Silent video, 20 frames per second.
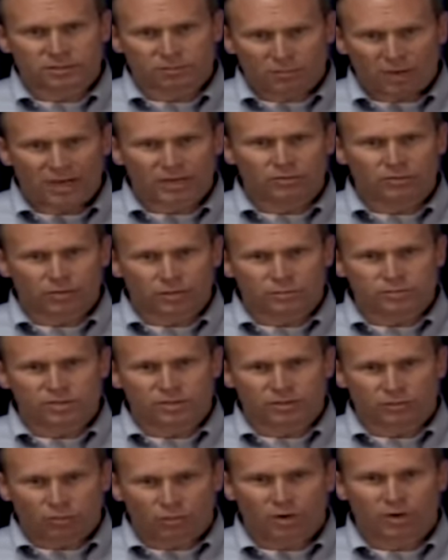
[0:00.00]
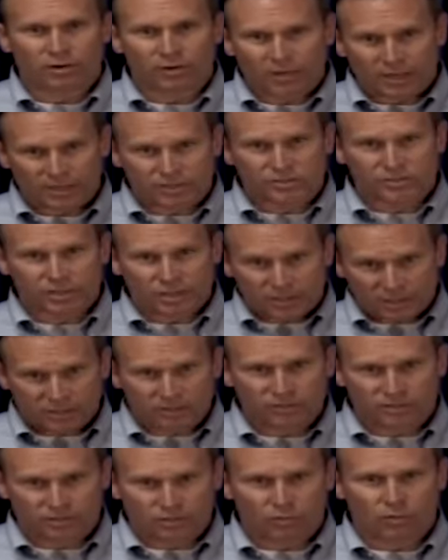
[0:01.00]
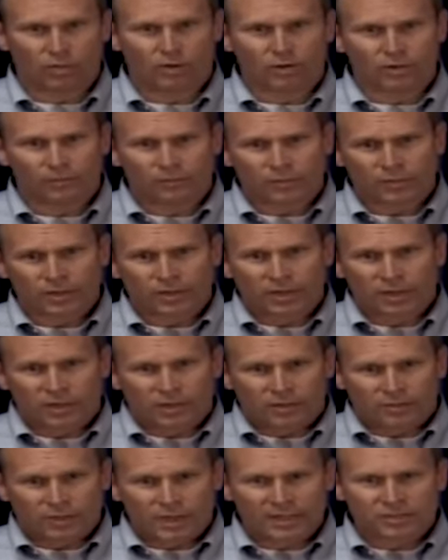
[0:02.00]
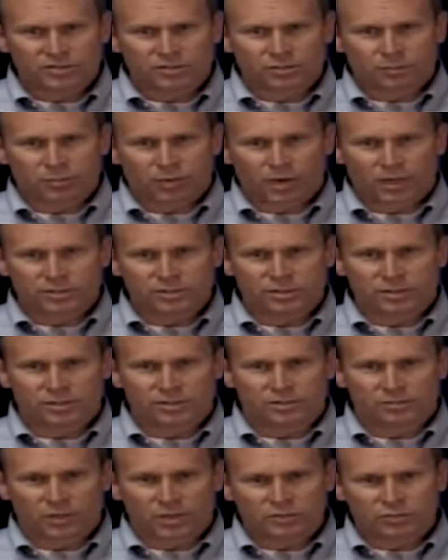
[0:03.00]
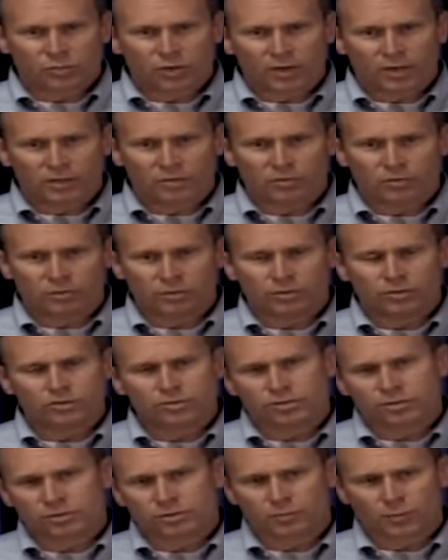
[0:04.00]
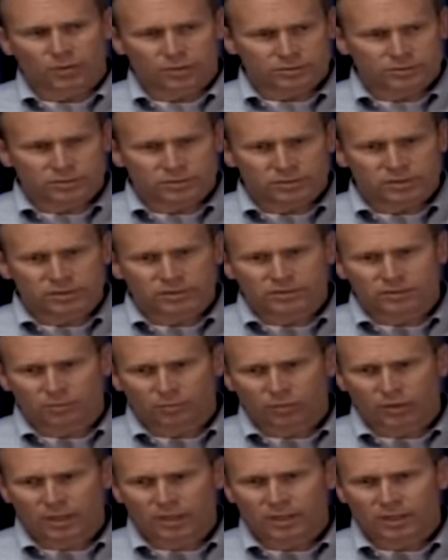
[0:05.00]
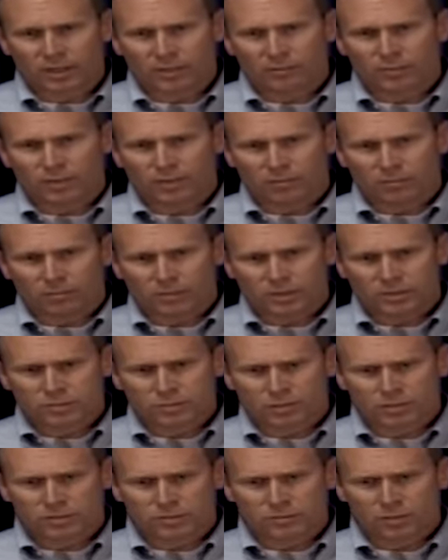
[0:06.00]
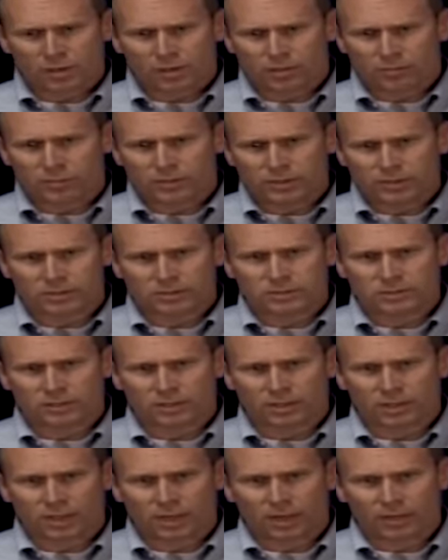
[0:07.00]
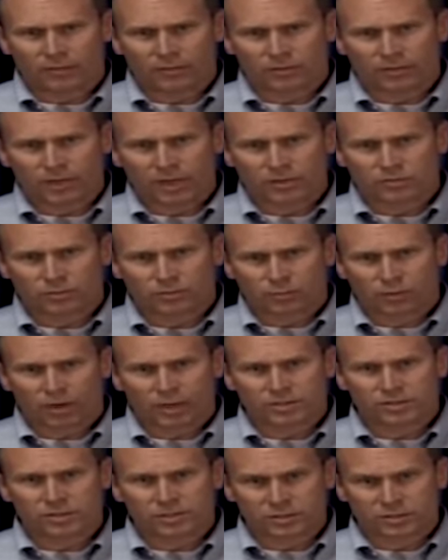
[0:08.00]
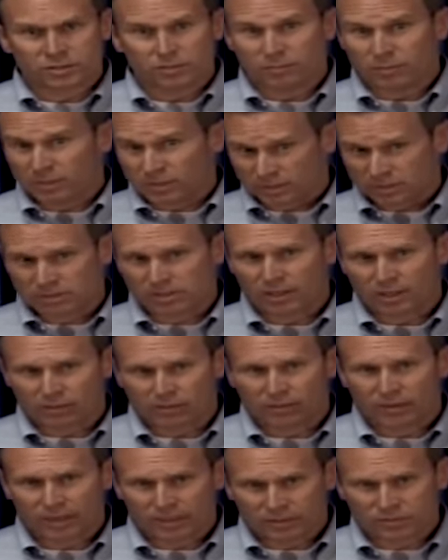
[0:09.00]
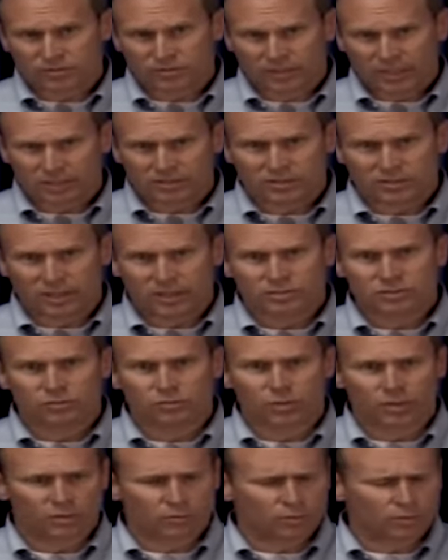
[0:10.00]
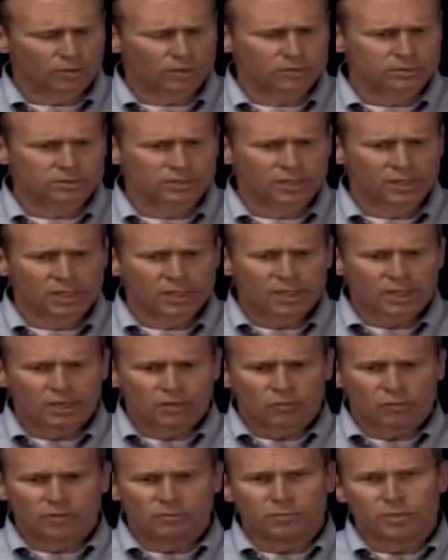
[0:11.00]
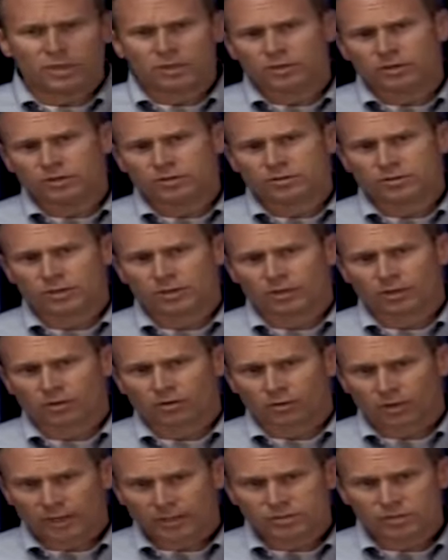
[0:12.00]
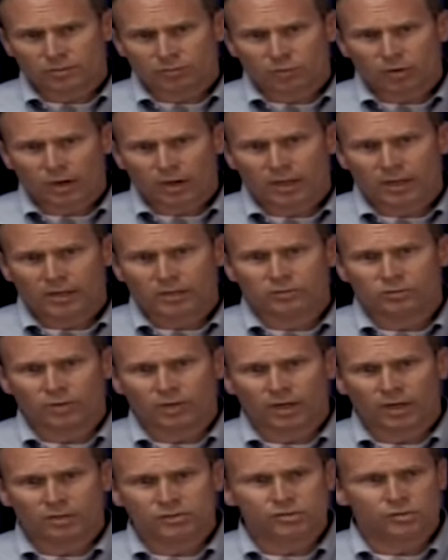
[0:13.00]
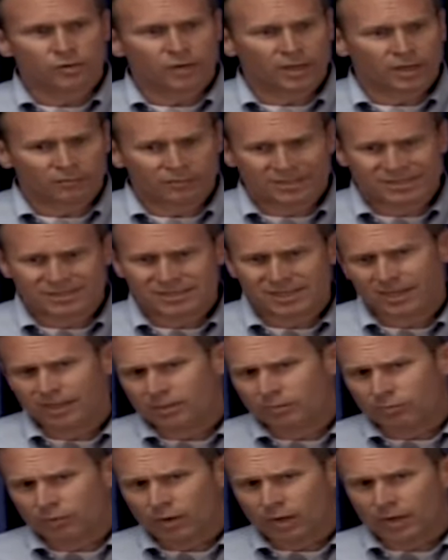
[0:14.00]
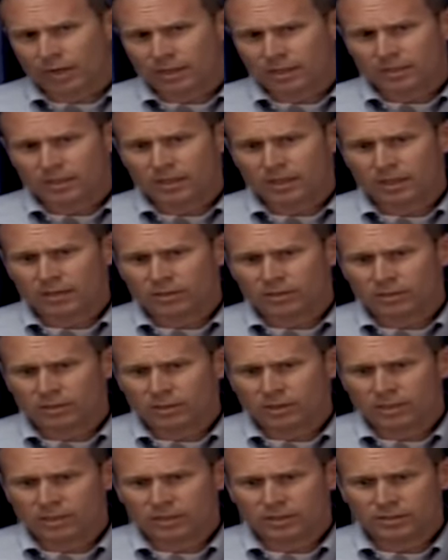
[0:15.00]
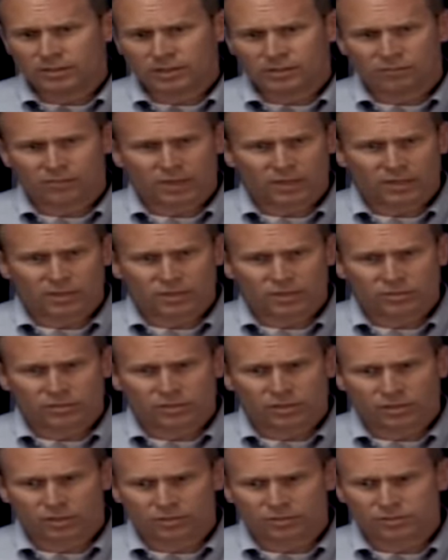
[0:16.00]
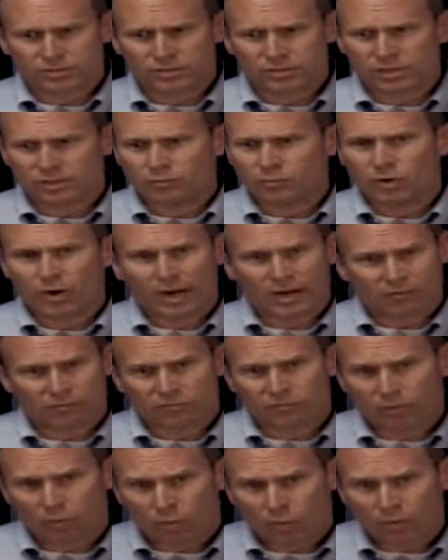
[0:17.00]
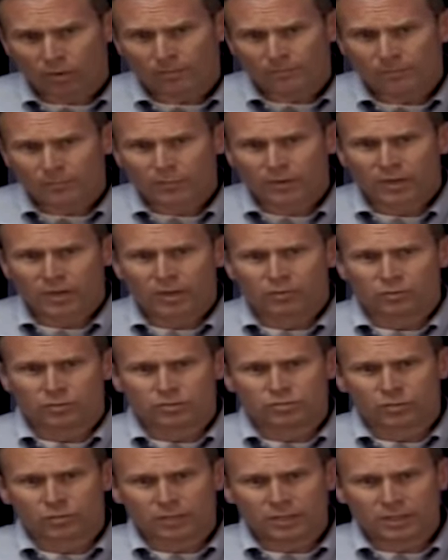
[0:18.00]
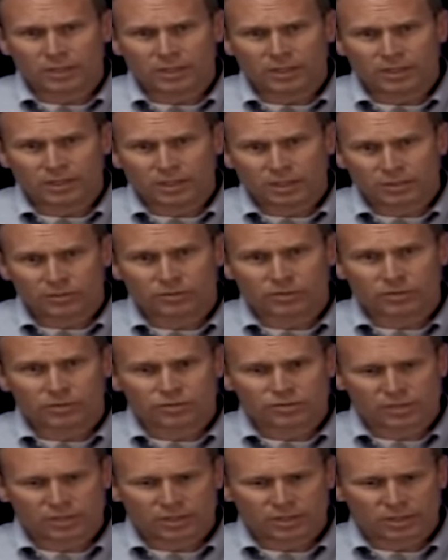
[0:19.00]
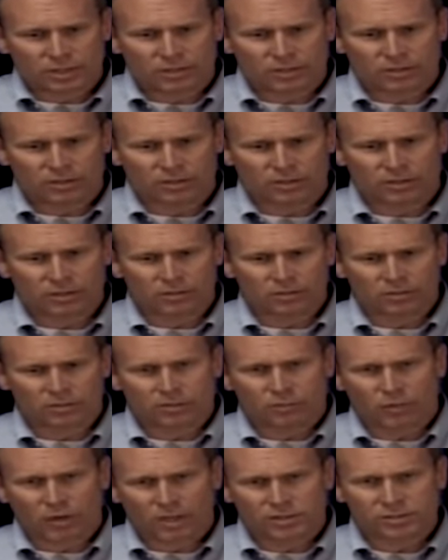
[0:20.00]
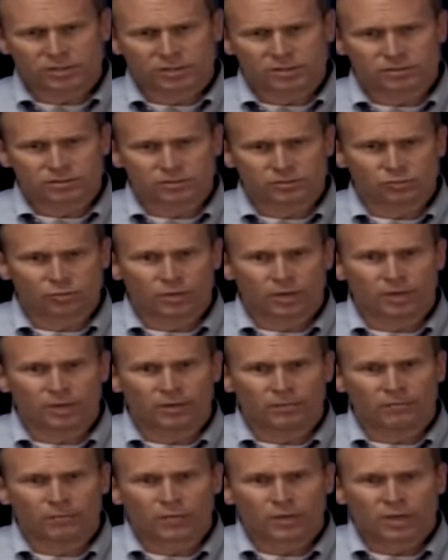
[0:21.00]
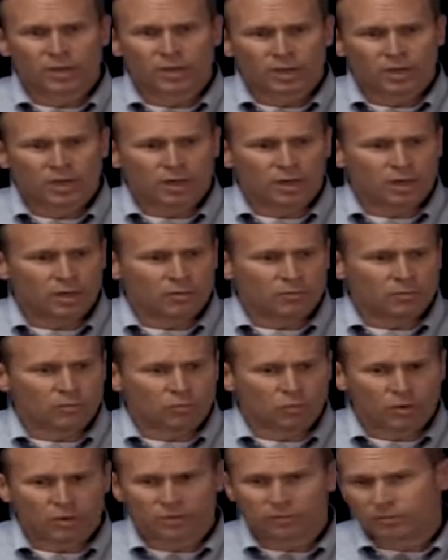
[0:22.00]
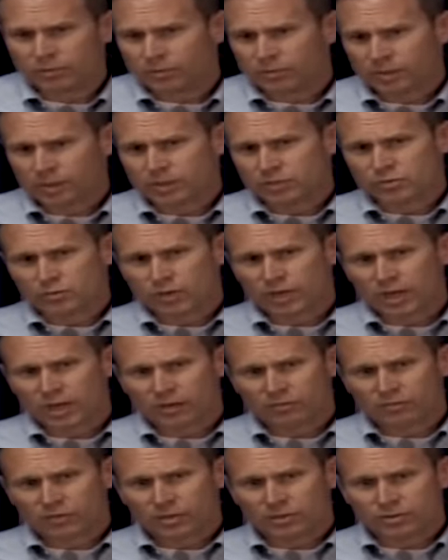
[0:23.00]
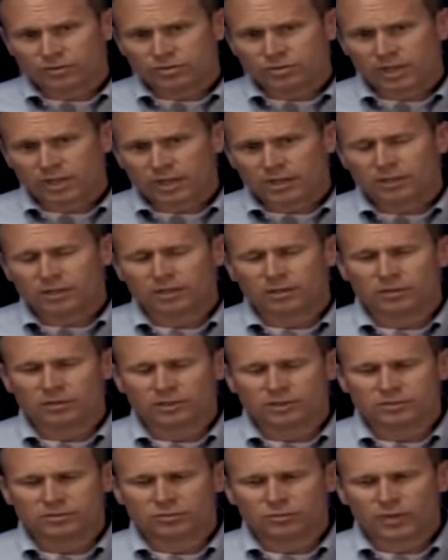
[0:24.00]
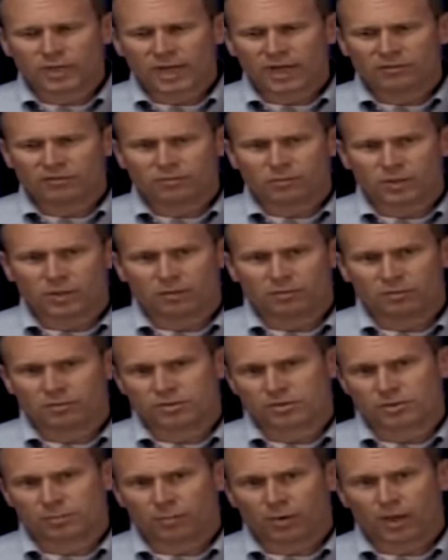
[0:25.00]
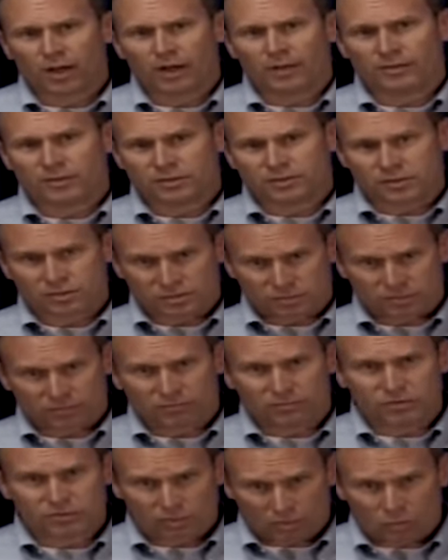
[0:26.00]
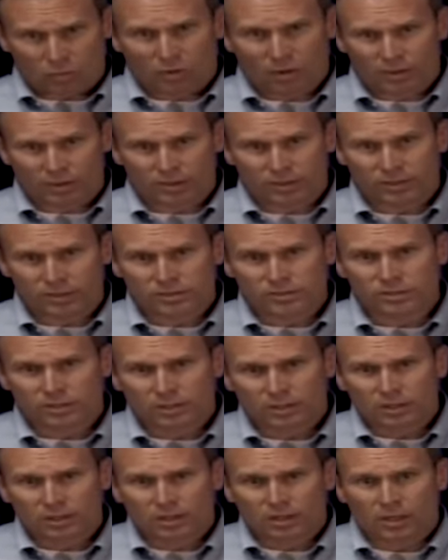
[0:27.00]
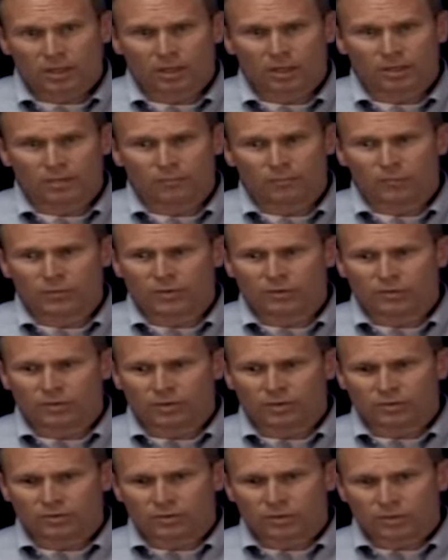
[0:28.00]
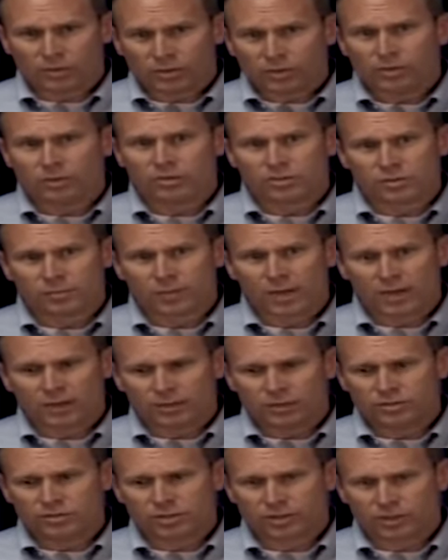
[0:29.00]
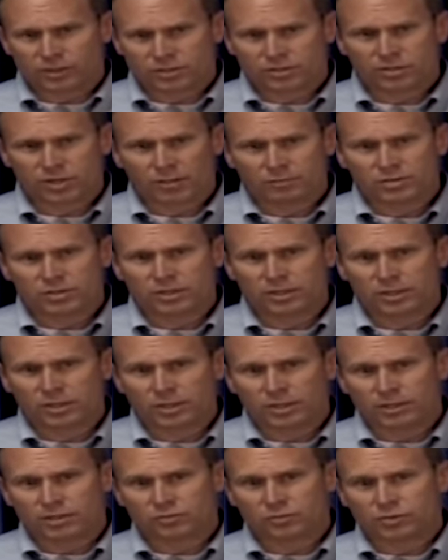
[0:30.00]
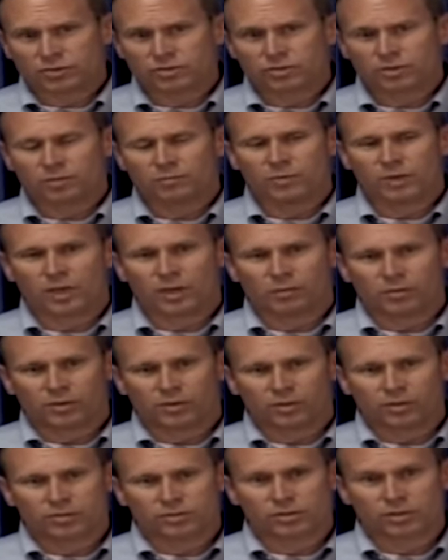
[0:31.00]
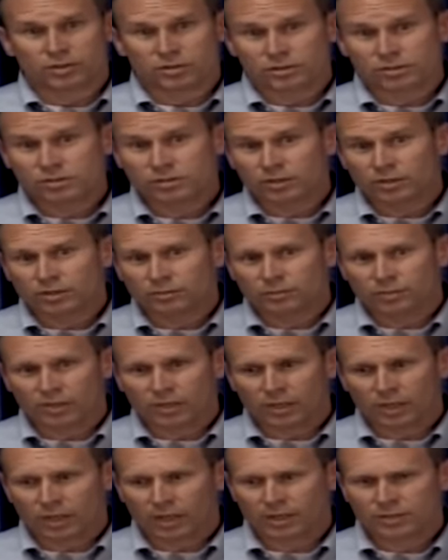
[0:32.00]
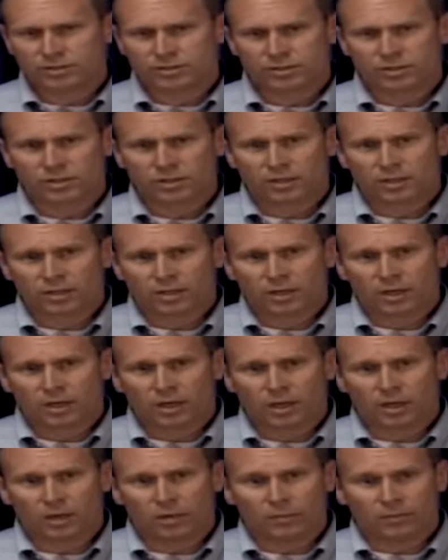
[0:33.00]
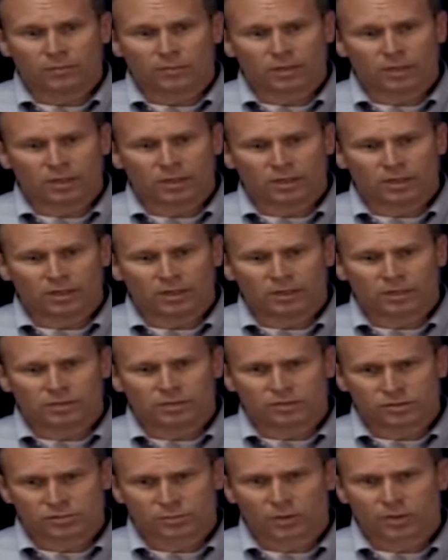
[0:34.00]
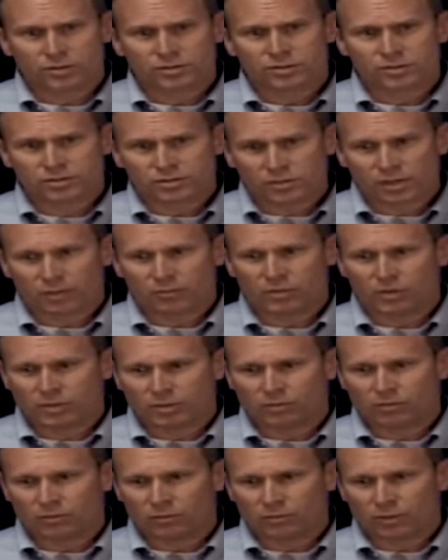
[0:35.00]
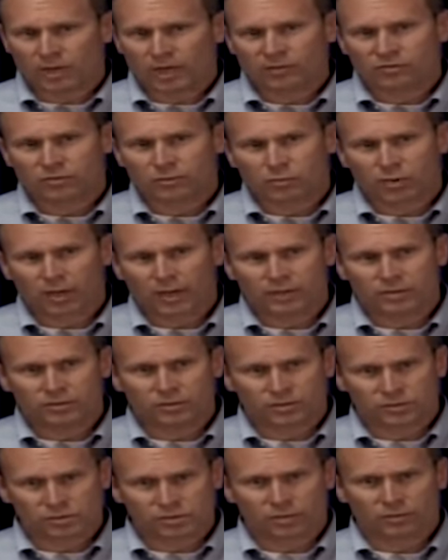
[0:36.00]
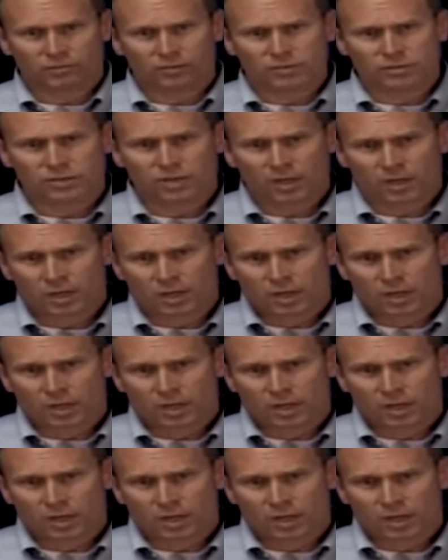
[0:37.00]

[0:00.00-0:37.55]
The microbes in the water actually eat the oil. That's the process. That's why you use dispersants. It's to break it up into much smaller pieces and allow the natural process to be accelerated. So that's the way it works. We've been using a Corexit product. We also have a second product now identified to use called CBRAT 4, which we'll begin introducing into the process as well. One of the things we have to understand here is that we have to be able to supply these in sufficient quantities. The good news about using it subsea is we should be able to use considerably less dispersants than we do when we have to apply it to the surface.